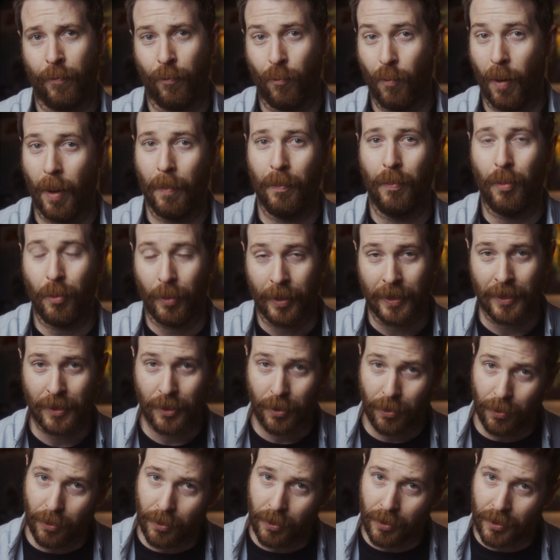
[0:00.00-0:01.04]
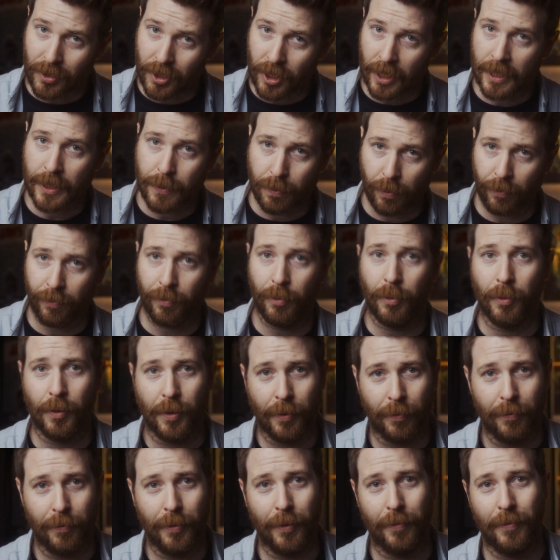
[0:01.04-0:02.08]
f1.2 just before
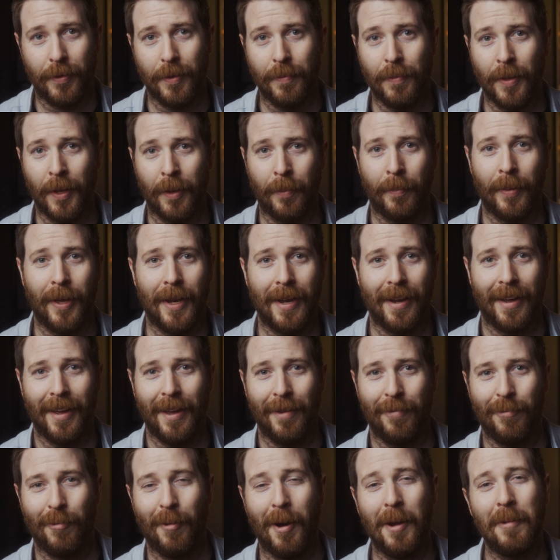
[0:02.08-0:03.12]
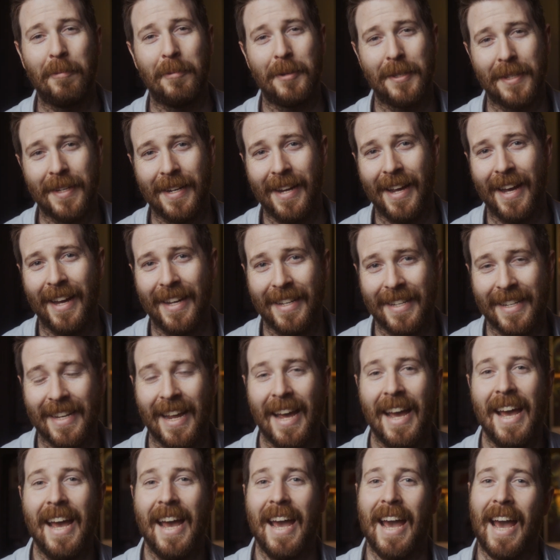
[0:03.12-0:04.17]
the 50mm f1 was announced,
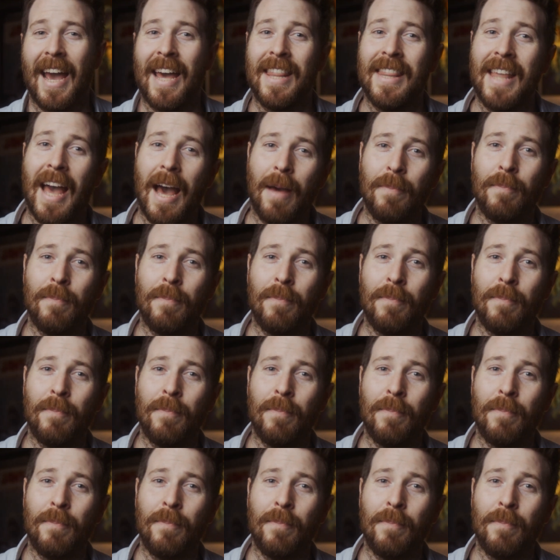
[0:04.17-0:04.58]
and that